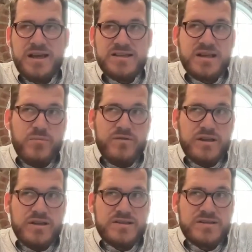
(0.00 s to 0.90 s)
And some of
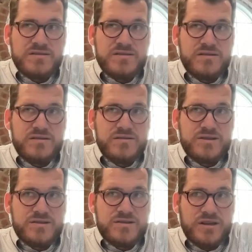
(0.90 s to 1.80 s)
it is
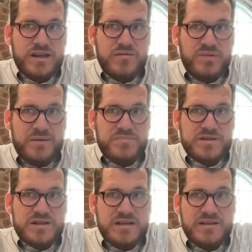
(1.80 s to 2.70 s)
just looking at
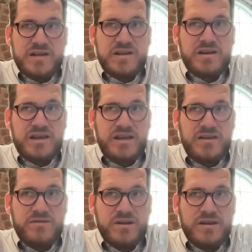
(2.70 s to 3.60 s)
Baptist identity,
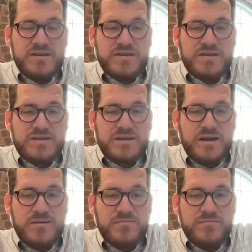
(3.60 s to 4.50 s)
even as,
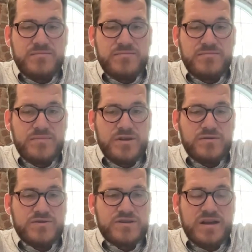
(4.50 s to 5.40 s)
you
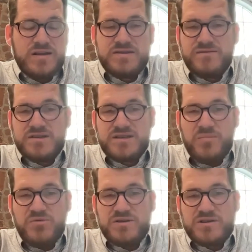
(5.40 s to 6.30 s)
know, they're sons of the
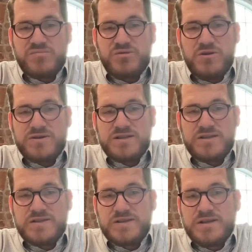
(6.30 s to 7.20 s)
separatist
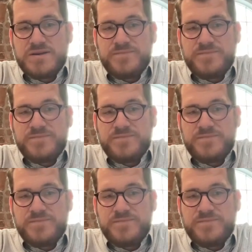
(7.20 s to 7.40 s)
Puritans.